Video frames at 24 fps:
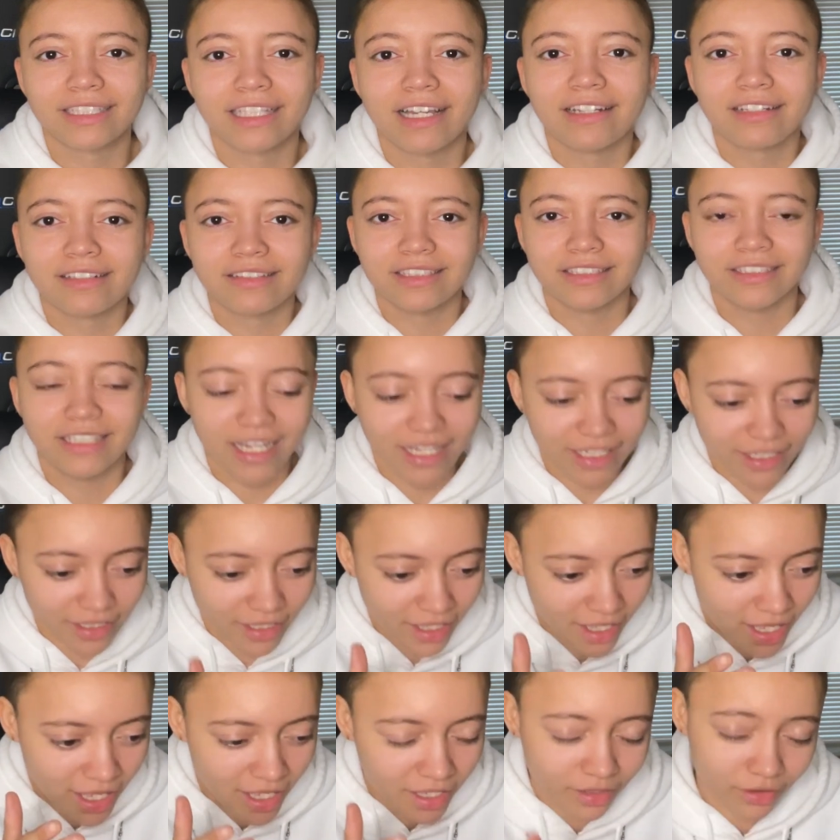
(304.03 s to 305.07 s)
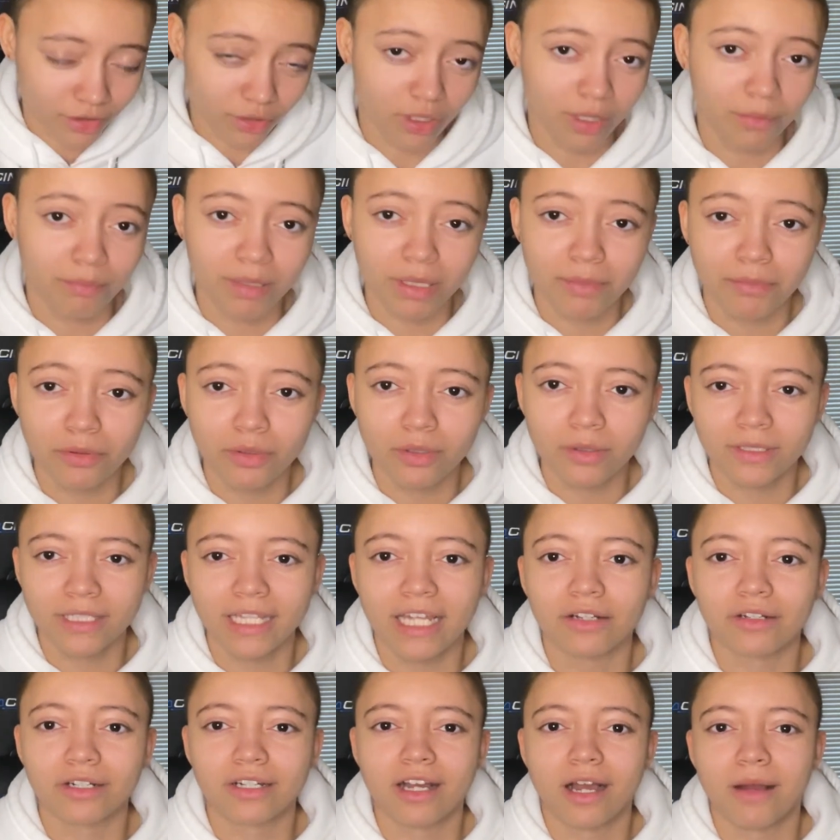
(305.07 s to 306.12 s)
the end of the day, there are people
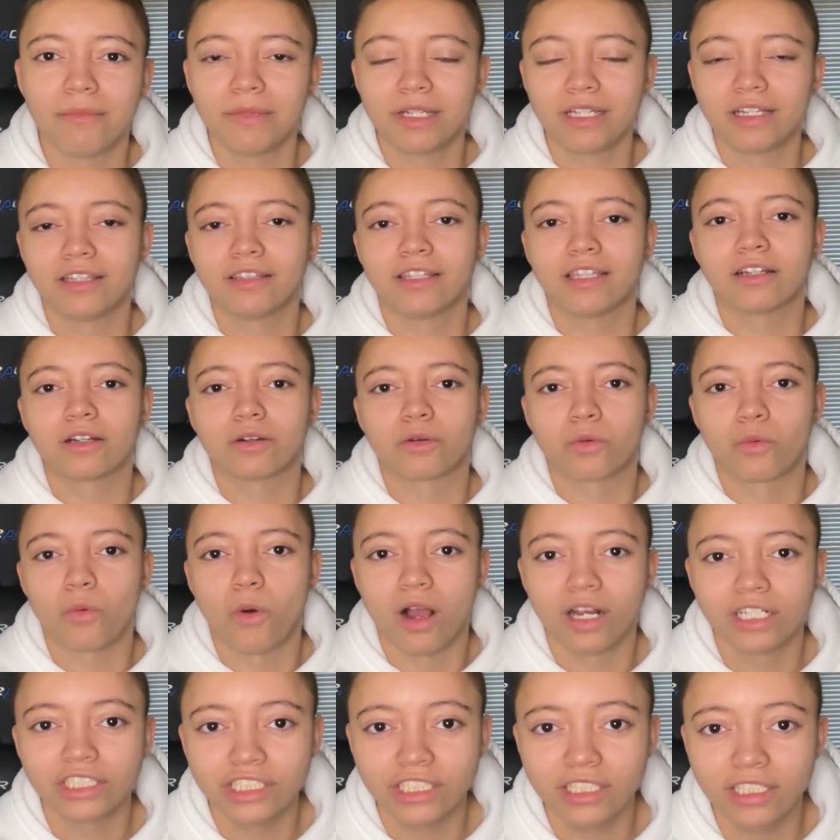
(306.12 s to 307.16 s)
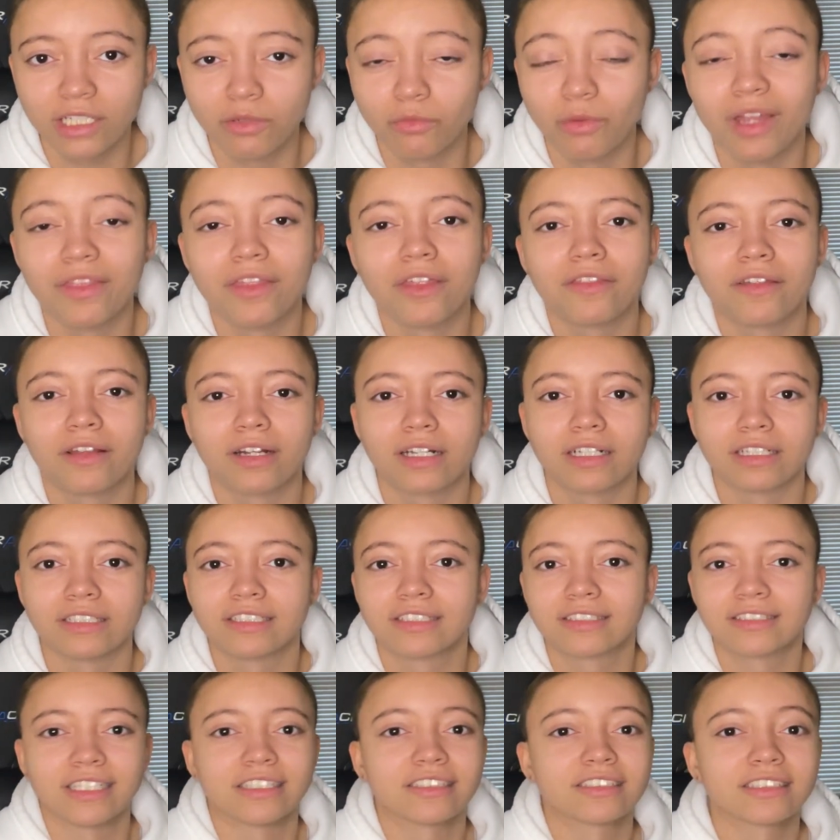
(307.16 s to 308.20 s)
that are coming and they are watching, and whether they're
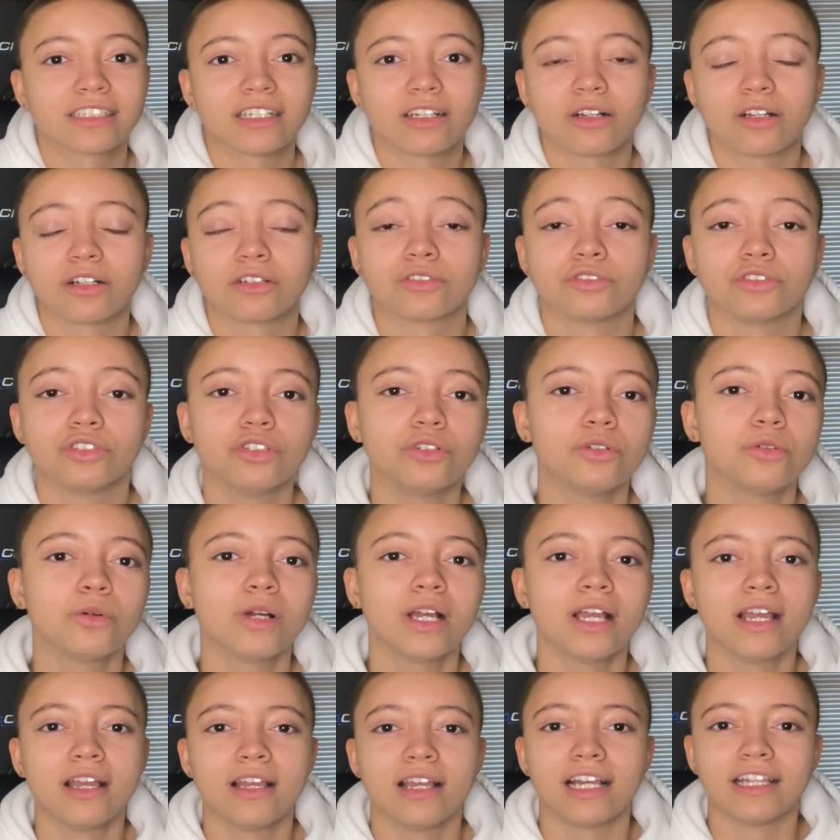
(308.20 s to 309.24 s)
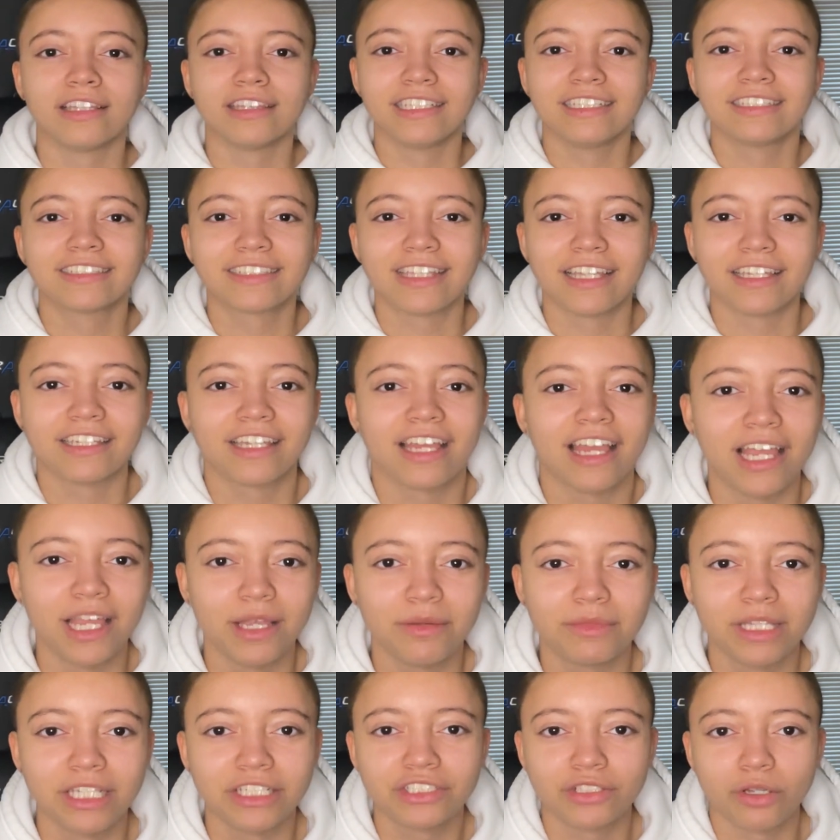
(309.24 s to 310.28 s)
consistent or new, at least they
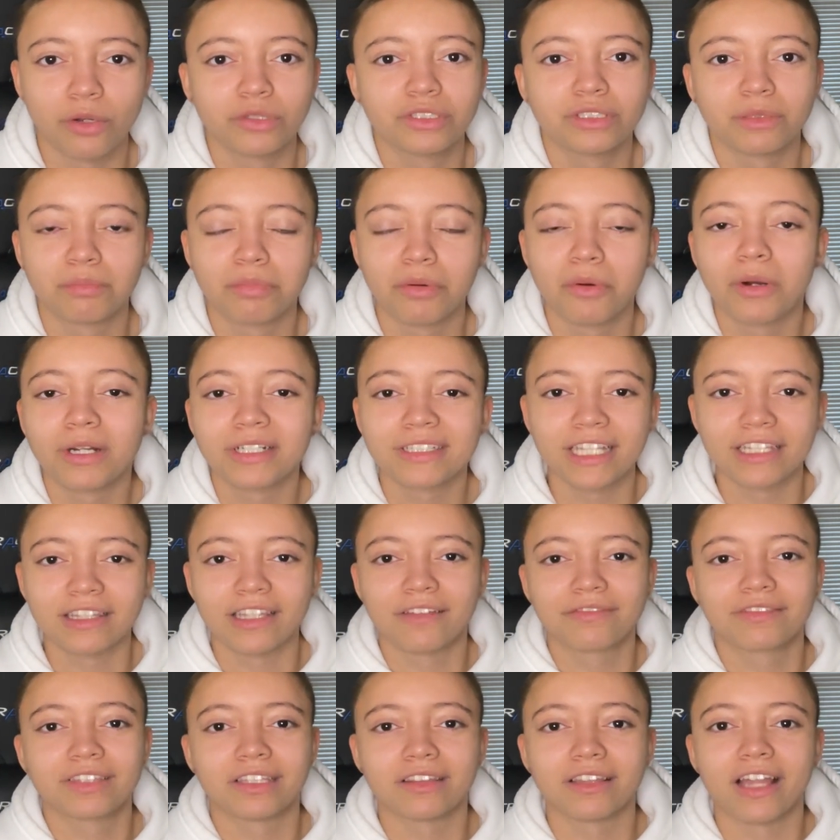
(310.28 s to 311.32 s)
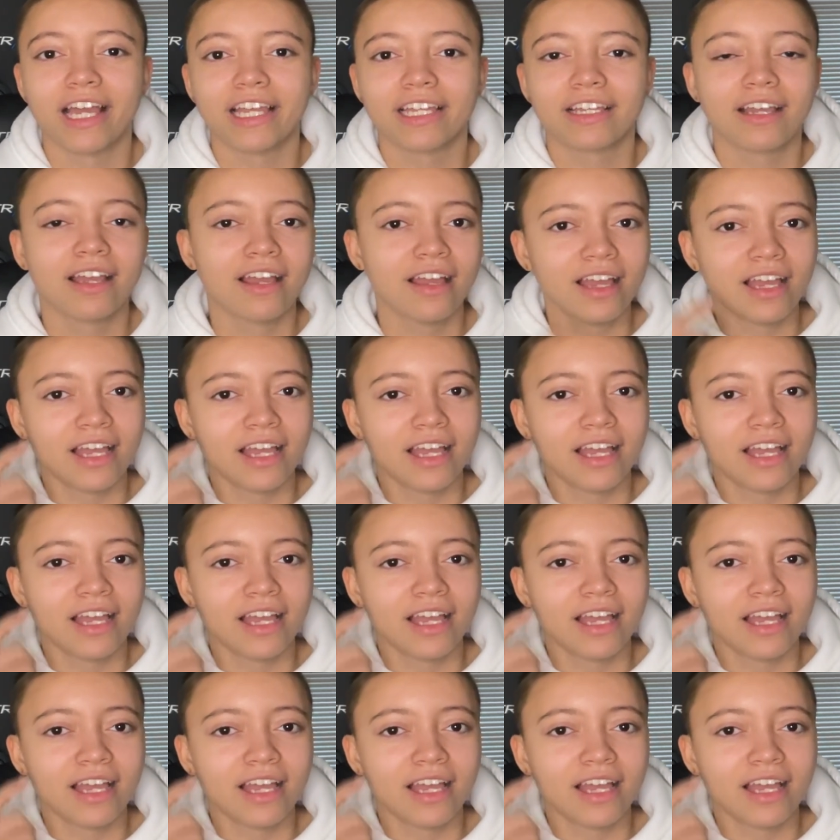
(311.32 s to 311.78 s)
came, they showed support, they left a like,